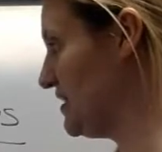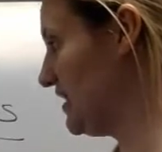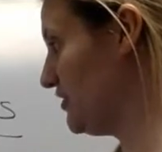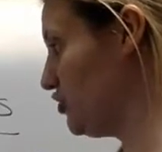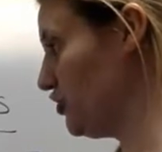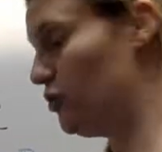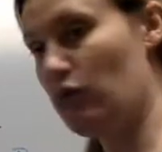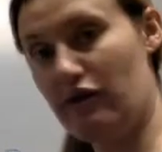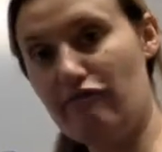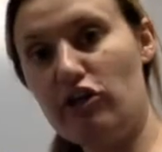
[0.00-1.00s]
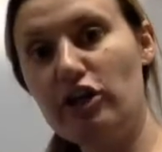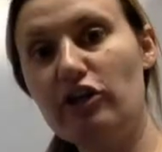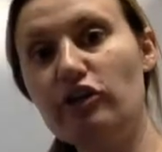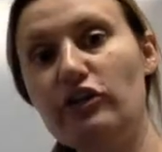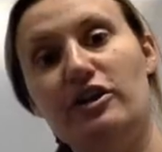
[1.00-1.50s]
these two are
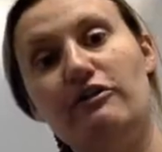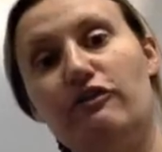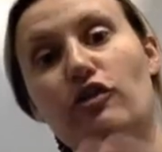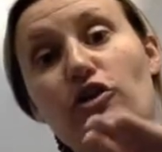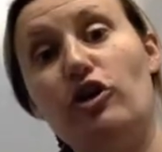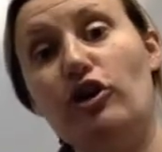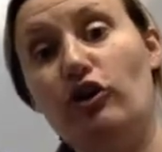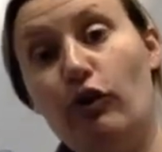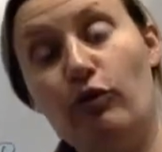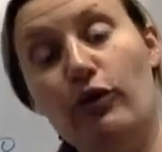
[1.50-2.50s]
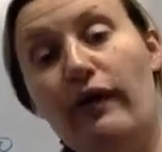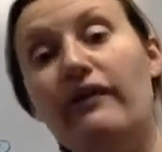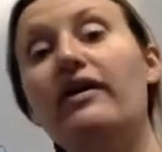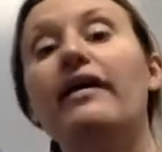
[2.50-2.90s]
vertical, therefore they're congruent.